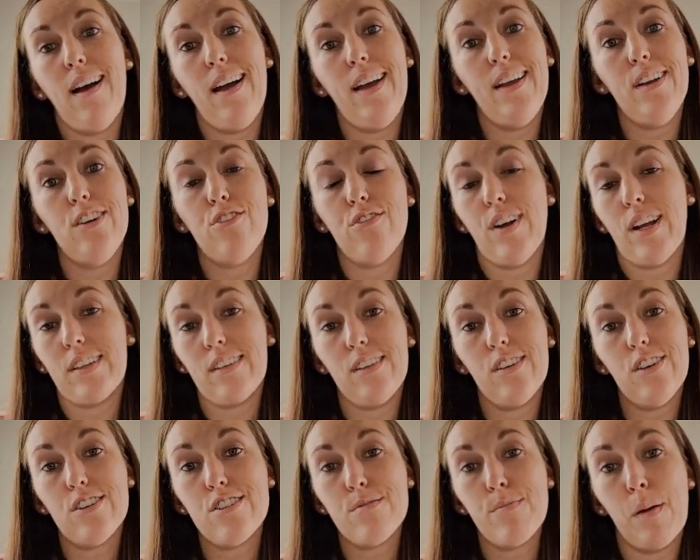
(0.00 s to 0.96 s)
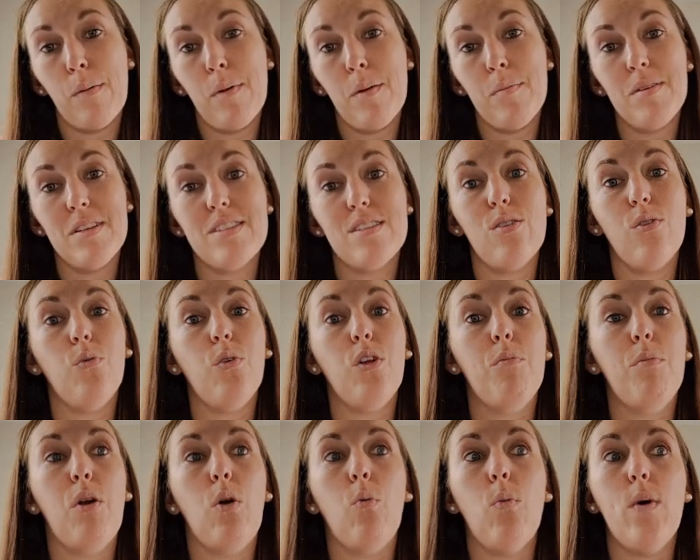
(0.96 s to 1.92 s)
I directly nursed my babies, so it
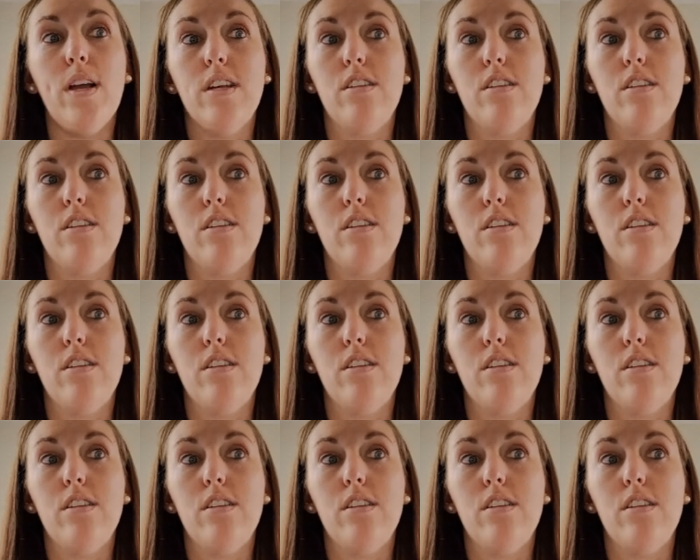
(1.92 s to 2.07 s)
would have been a